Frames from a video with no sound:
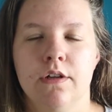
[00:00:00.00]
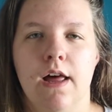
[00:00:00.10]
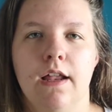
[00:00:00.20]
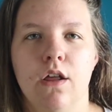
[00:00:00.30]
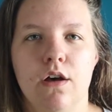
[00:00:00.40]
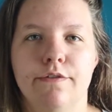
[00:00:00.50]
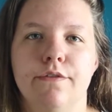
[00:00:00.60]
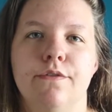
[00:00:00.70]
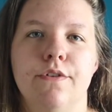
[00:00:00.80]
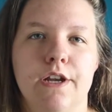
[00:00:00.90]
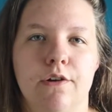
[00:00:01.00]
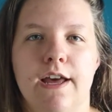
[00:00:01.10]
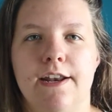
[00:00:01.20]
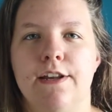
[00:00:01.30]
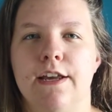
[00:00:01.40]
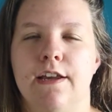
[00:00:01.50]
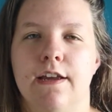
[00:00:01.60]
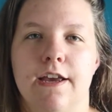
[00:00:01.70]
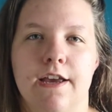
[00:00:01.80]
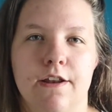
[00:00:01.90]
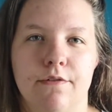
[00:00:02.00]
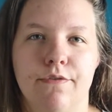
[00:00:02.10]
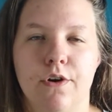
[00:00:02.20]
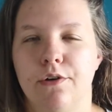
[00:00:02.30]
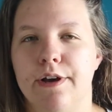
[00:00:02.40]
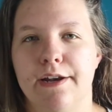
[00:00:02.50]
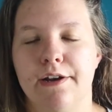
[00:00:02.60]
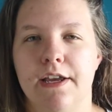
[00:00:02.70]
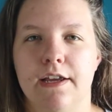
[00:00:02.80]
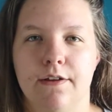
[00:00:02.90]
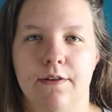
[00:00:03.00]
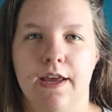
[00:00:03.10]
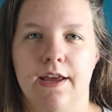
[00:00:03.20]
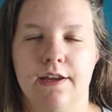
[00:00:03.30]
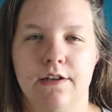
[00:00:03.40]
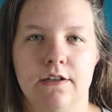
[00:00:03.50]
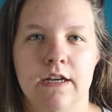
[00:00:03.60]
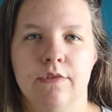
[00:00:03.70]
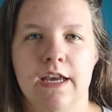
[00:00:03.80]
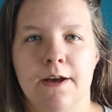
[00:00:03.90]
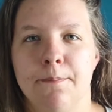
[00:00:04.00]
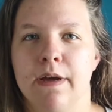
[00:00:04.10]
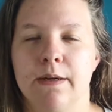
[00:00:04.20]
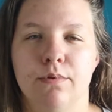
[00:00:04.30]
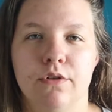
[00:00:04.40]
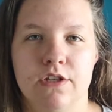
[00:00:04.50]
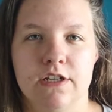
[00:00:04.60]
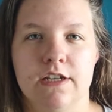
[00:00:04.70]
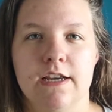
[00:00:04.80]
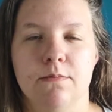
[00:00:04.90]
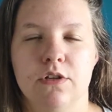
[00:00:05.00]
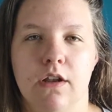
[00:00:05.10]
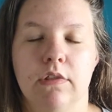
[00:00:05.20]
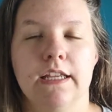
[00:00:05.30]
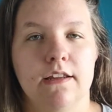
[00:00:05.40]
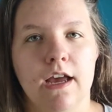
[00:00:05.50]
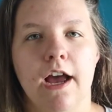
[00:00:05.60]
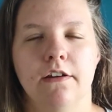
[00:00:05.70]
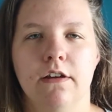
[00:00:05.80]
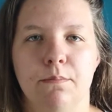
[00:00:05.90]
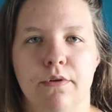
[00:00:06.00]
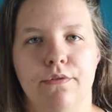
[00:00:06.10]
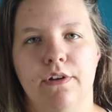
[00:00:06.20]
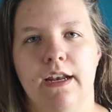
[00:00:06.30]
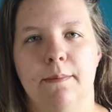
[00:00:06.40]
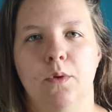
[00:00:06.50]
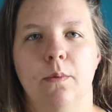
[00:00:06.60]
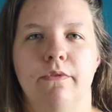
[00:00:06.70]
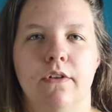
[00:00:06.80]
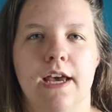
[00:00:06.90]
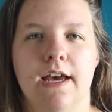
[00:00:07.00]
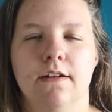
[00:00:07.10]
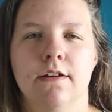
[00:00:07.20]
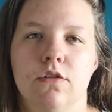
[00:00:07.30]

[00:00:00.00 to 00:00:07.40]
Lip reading: I love video editing and photo editing, and yeah, a MacBook seems like kind of the perfect laptop for that.